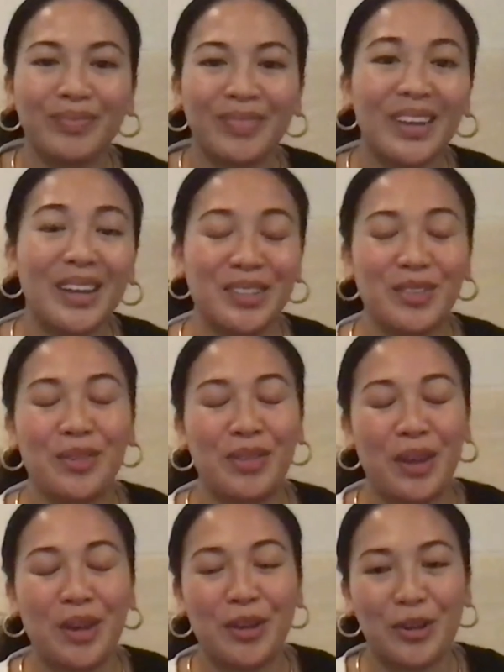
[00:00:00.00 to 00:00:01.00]
Yes. So
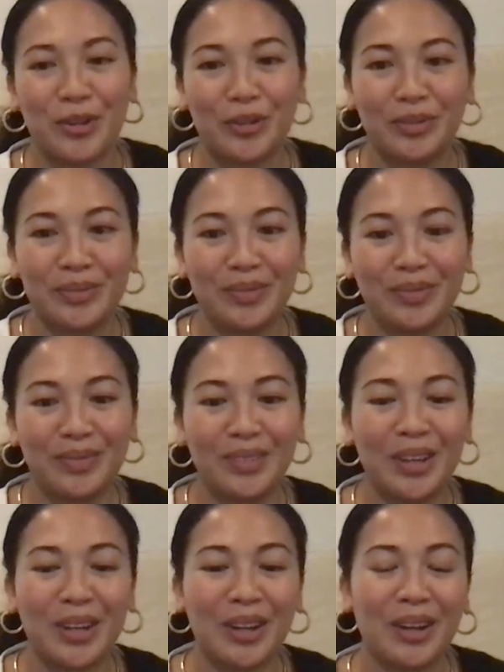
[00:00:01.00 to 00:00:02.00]
thank you,
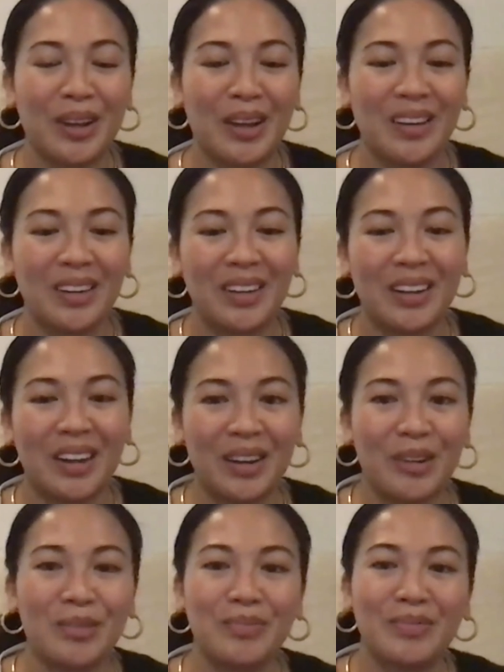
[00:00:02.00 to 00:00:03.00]
Yanina and
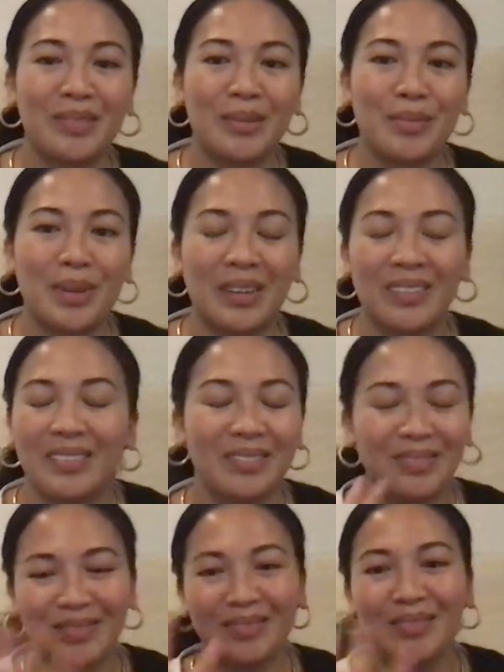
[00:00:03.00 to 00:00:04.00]
Kanaya. I mean,
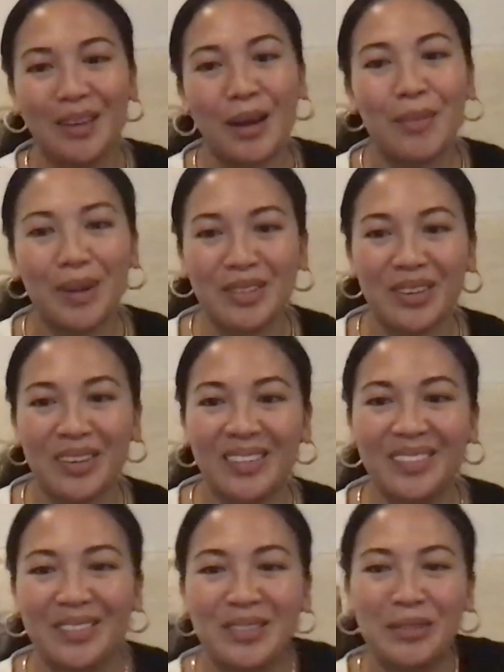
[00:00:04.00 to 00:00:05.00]
amazing.
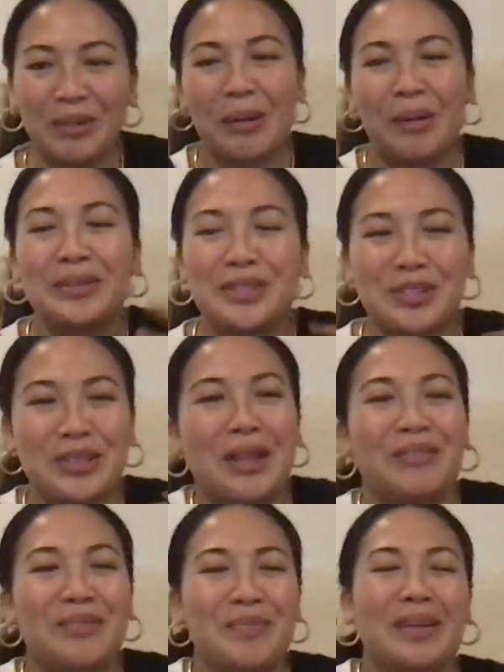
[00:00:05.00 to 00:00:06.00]
You all just
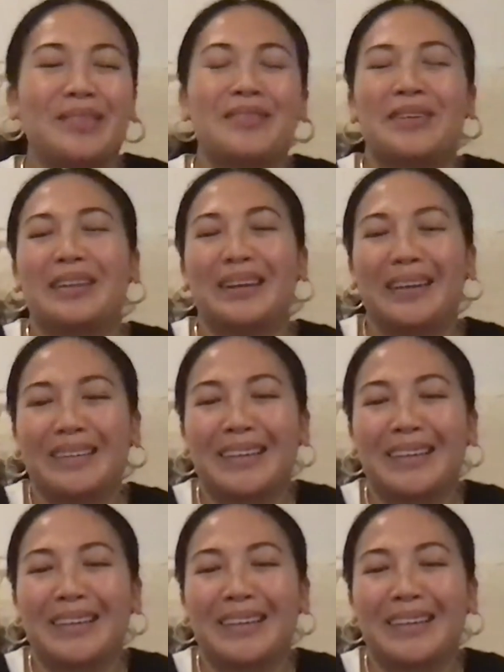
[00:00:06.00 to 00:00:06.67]
left me a feeling.